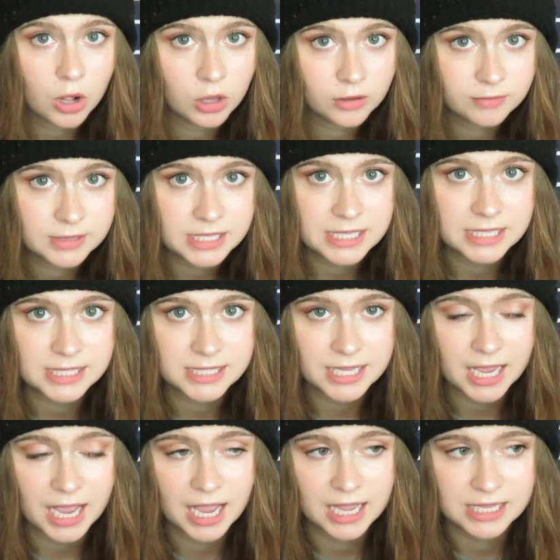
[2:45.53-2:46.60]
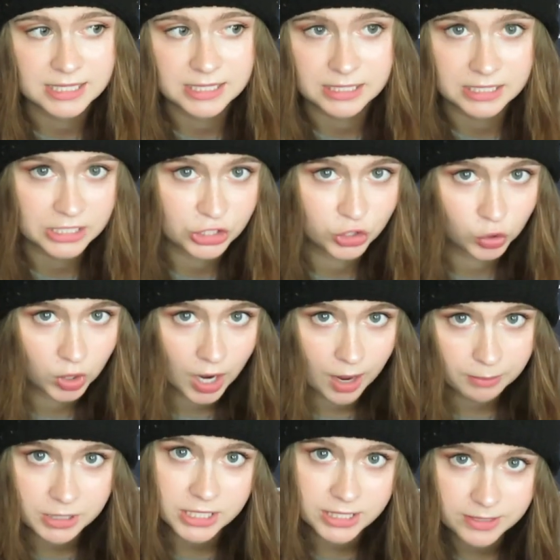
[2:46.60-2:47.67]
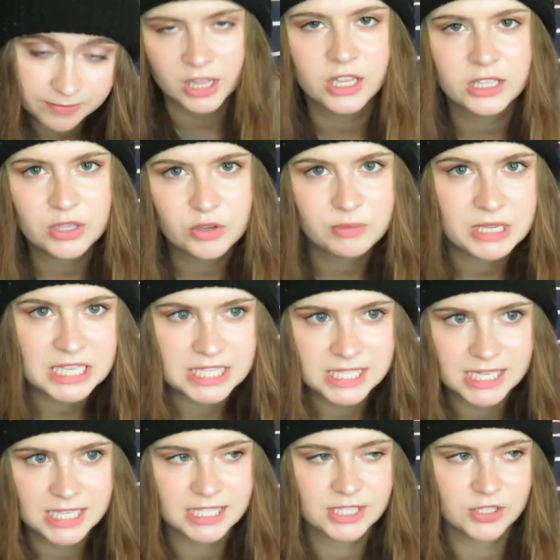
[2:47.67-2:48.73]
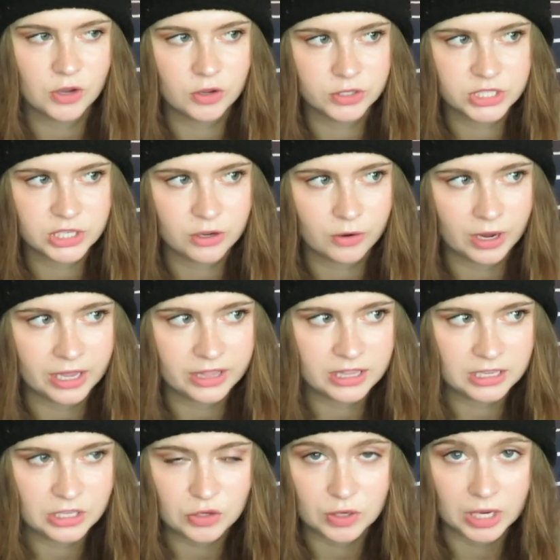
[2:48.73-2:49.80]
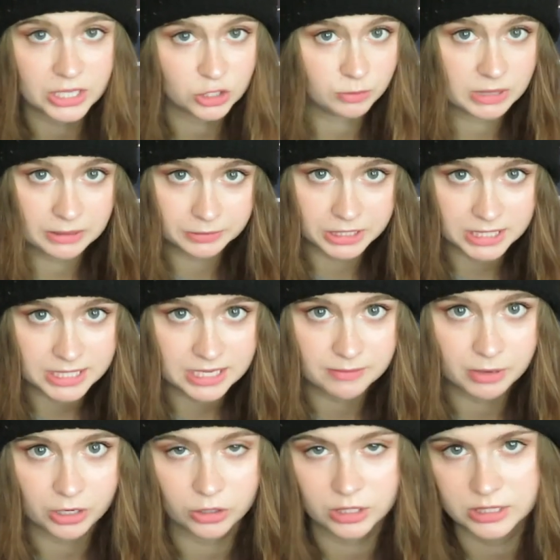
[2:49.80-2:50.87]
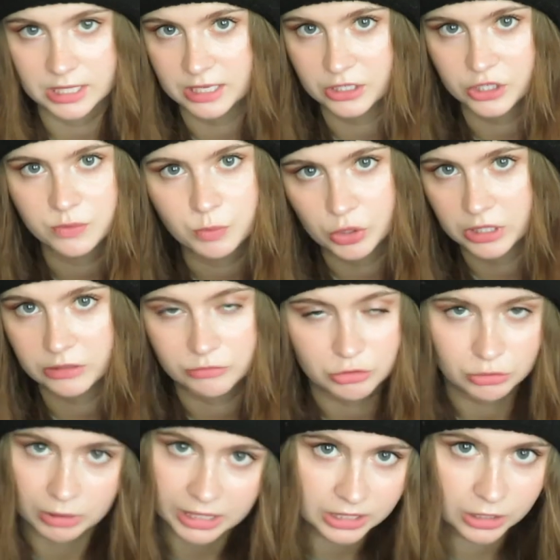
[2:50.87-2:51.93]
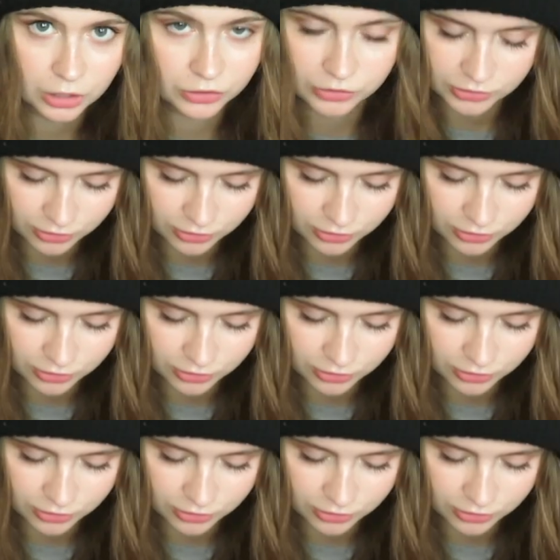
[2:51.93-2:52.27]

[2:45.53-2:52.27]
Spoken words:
all of these as digital copies. I thought that would be easiest. Also, I think you guys will be able to see it better because I can just put it directly on the